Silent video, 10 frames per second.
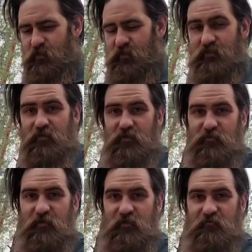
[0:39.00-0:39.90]
didn't even
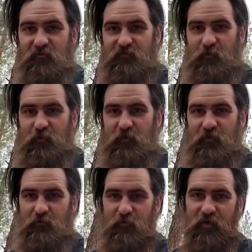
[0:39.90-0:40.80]
get a chance to put
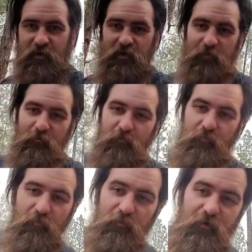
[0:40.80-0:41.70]
in my
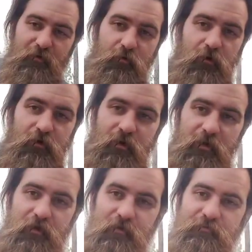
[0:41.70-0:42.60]
beard oil,
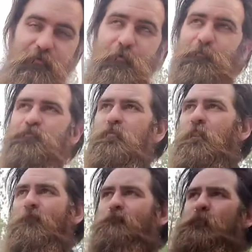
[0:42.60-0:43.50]
so
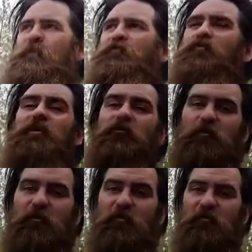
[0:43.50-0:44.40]
probably why
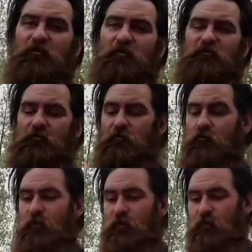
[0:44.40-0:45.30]
my beard looks a little
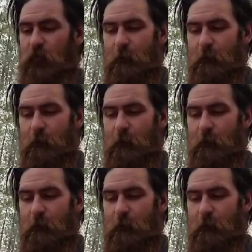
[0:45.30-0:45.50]
weird.